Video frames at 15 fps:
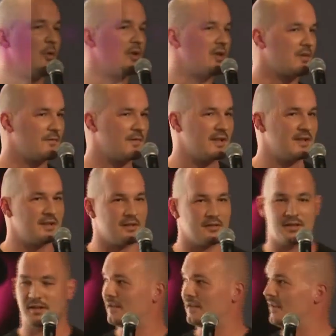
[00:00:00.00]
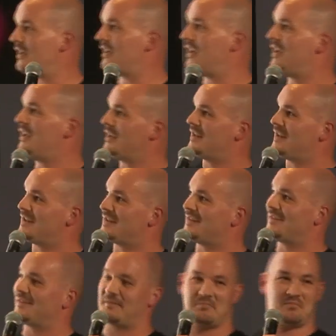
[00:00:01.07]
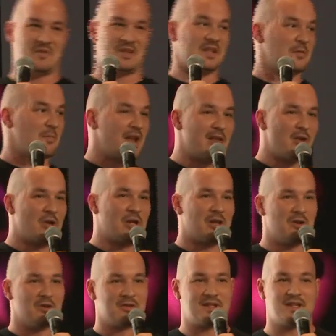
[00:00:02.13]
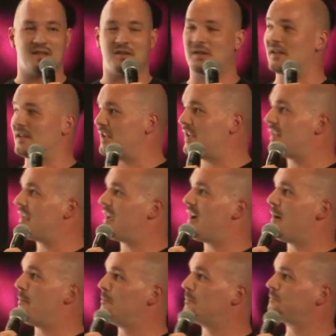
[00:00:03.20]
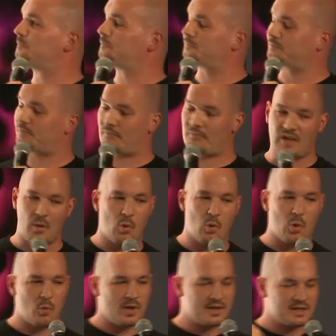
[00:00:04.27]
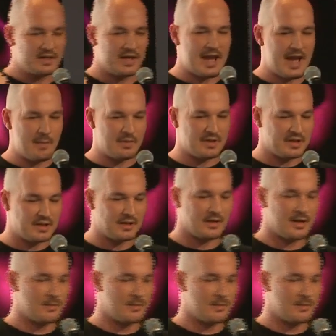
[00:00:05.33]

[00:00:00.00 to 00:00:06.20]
interface. So it's in my local host, as you can see it. What was going to happen here, I'm